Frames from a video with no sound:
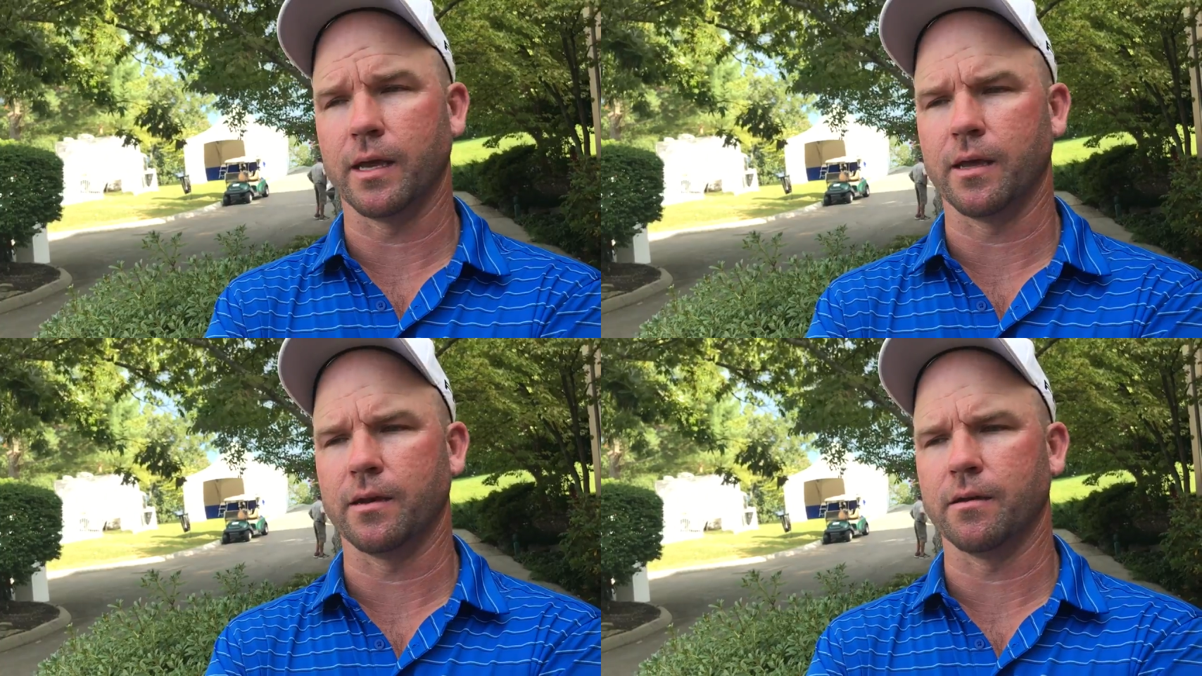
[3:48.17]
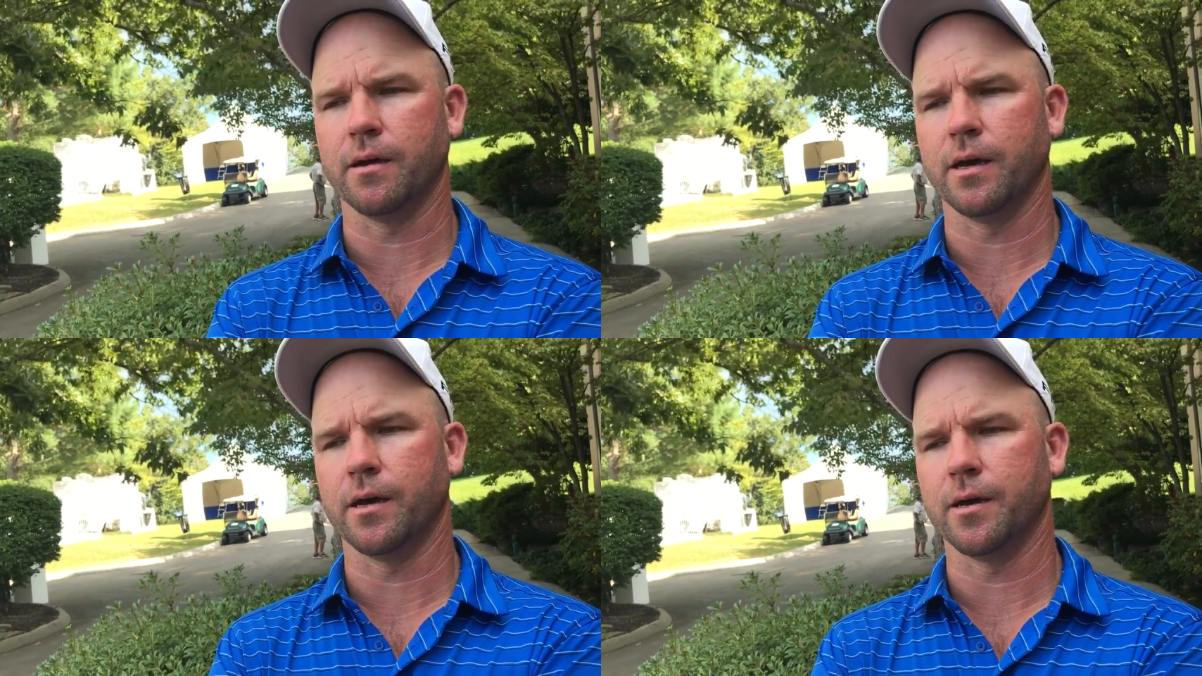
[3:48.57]

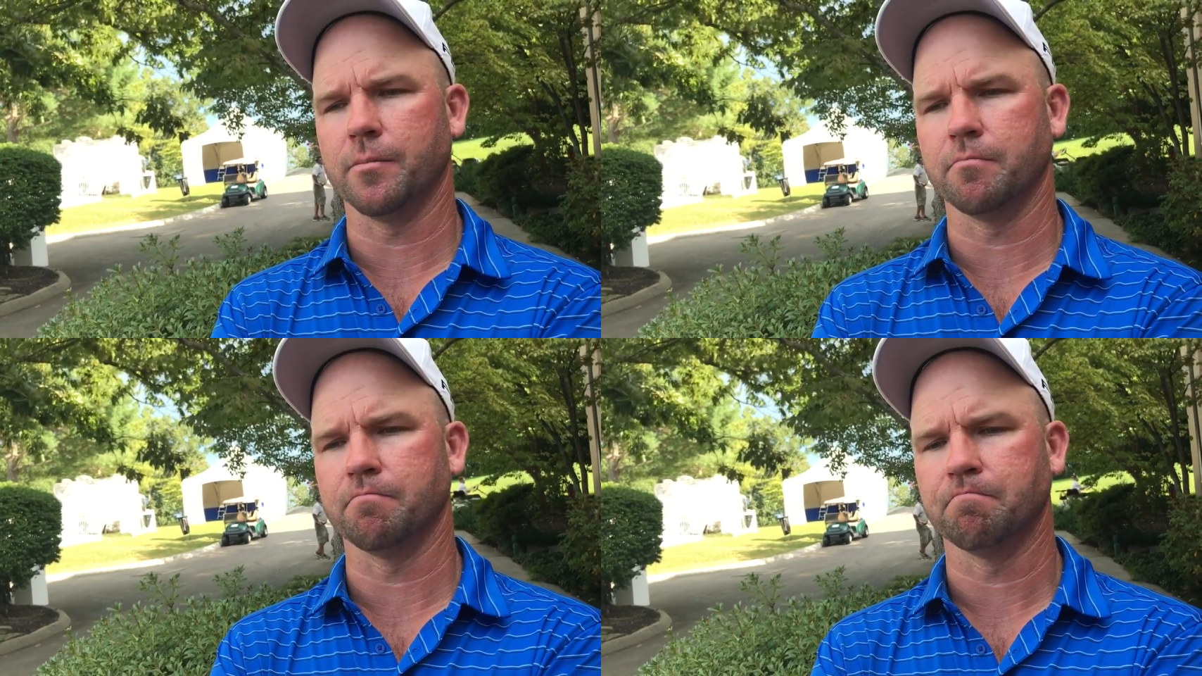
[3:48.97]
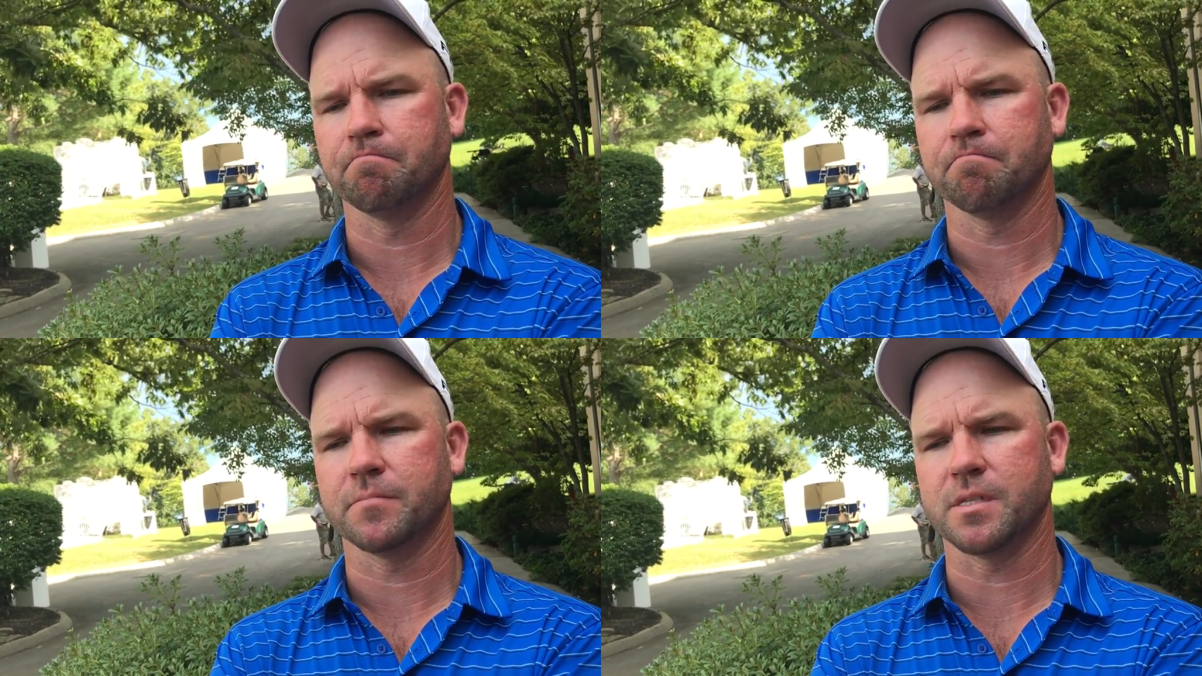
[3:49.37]

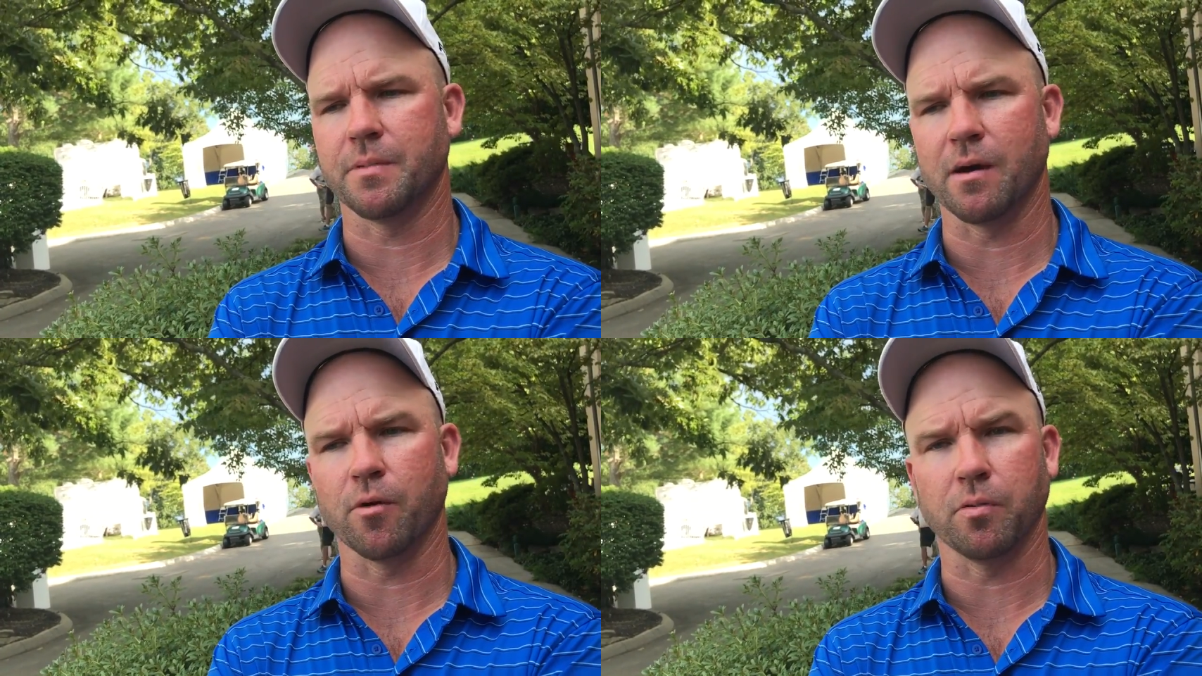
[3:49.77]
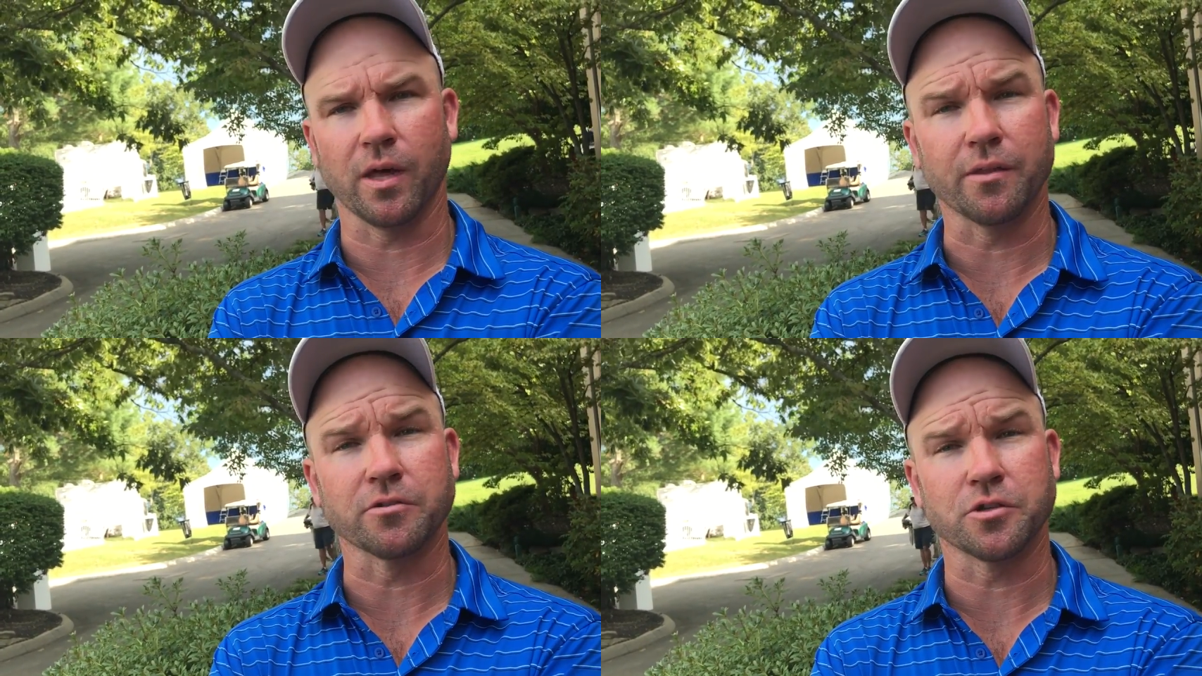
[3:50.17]
and to be able to
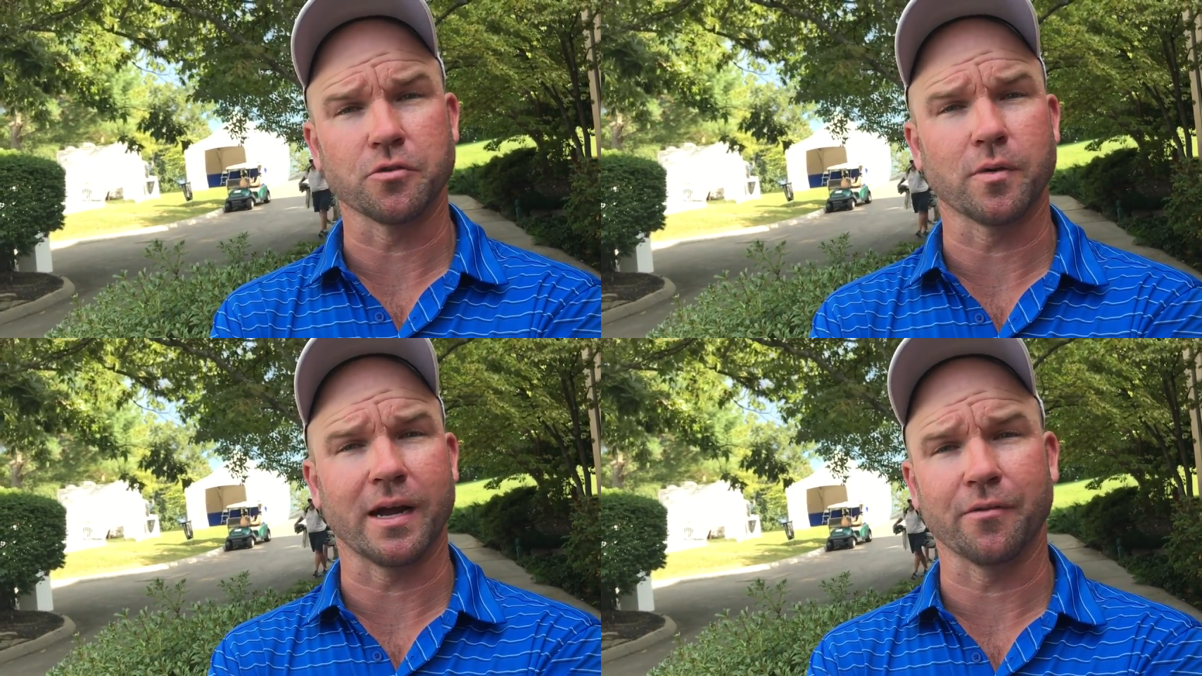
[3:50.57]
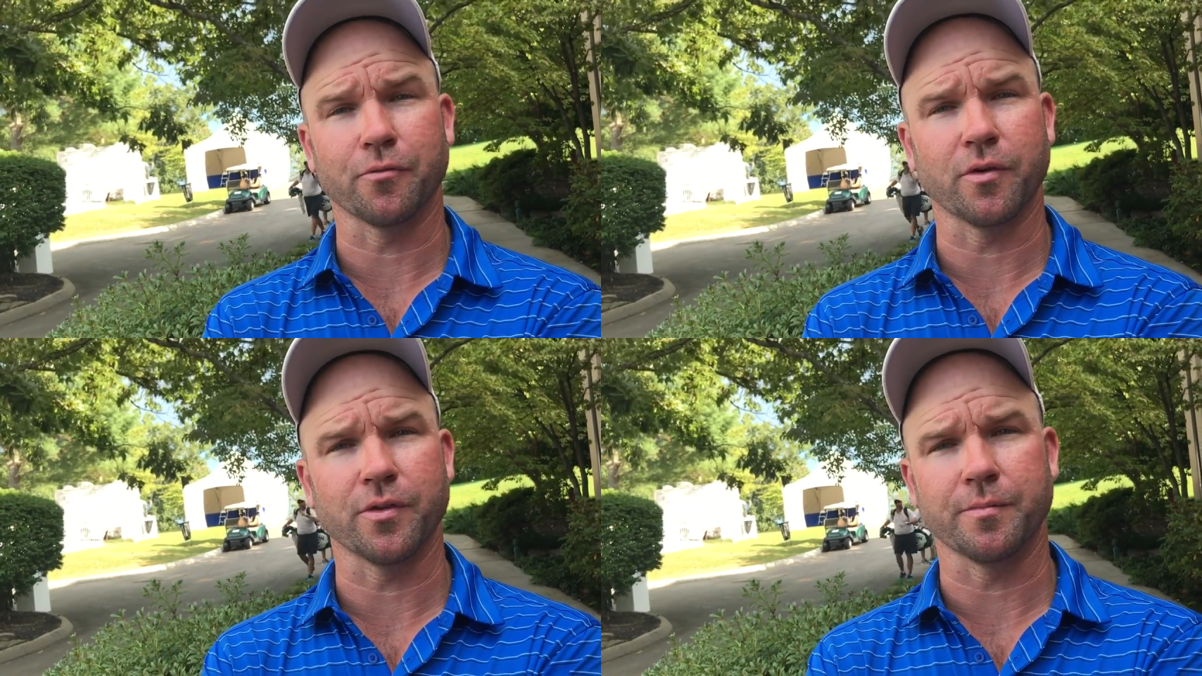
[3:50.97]
play those 2
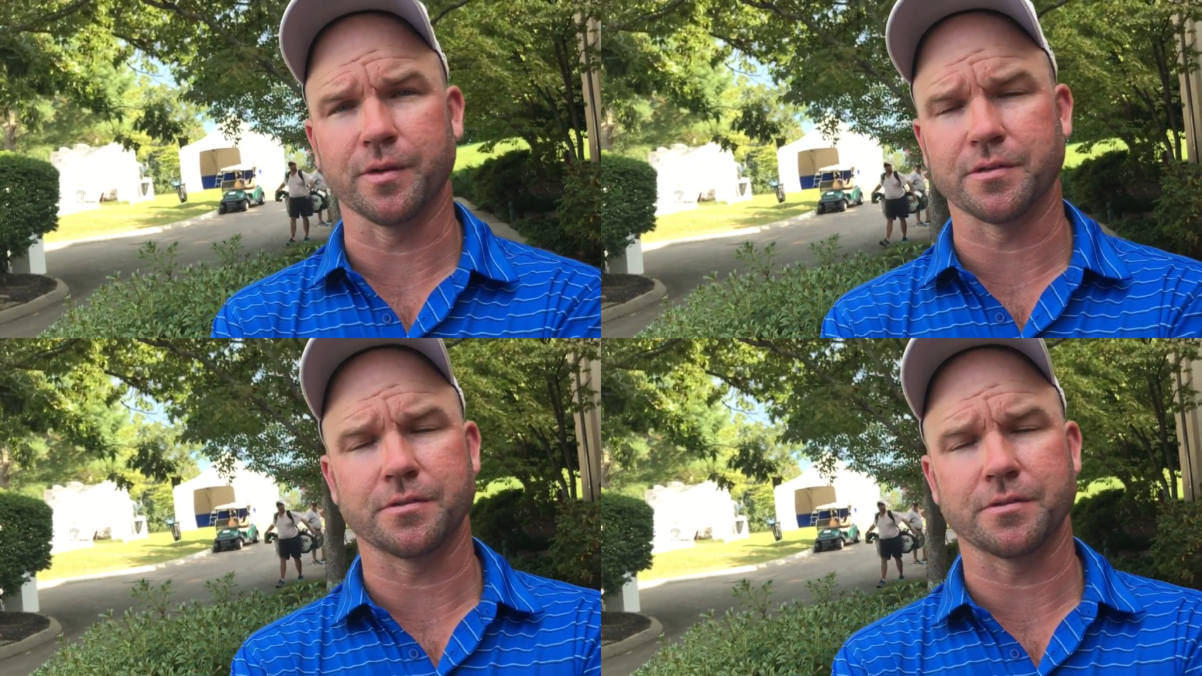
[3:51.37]
rounds with him